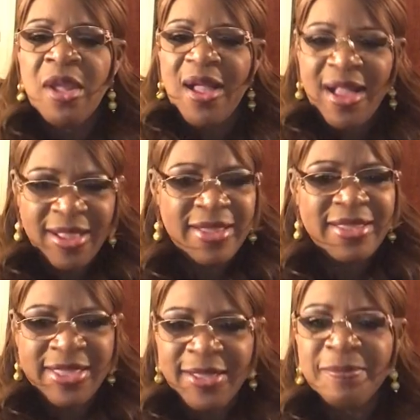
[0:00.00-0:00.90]

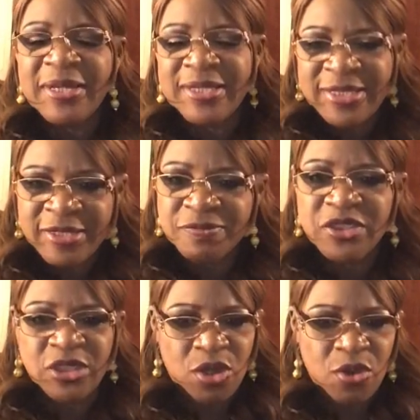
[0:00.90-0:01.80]
I am an
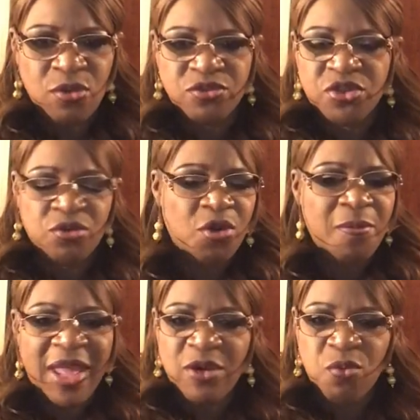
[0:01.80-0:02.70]
empty hole. So no
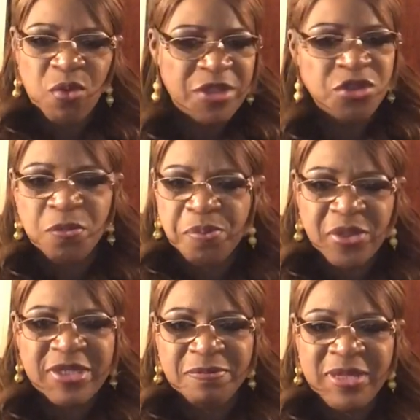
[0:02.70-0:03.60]
matter what you
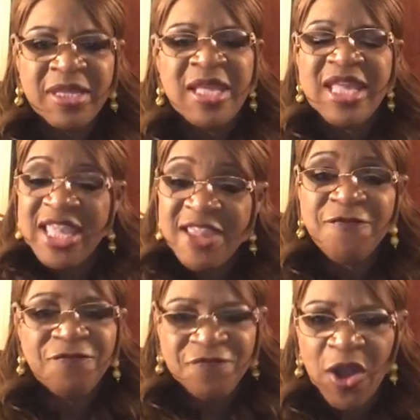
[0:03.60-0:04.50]
put in me, it
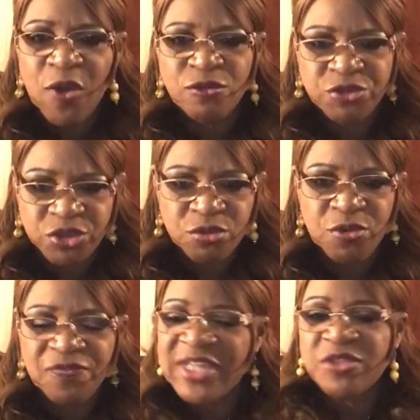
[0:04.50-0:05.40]
falls
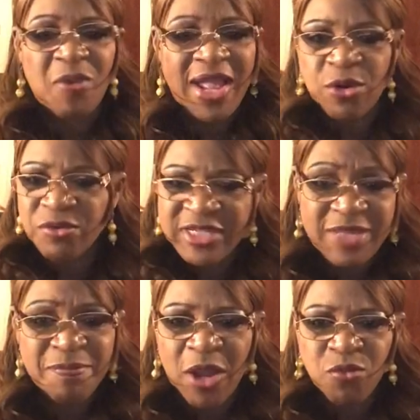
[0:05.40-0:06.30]
through. That's why I don't
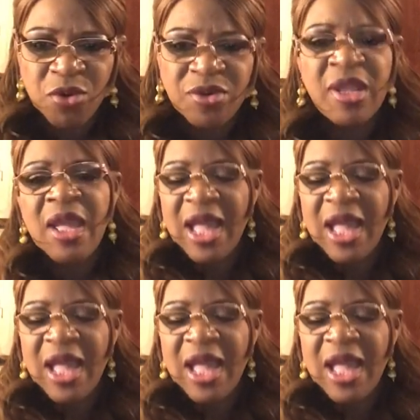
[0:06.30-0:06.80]
keep my word.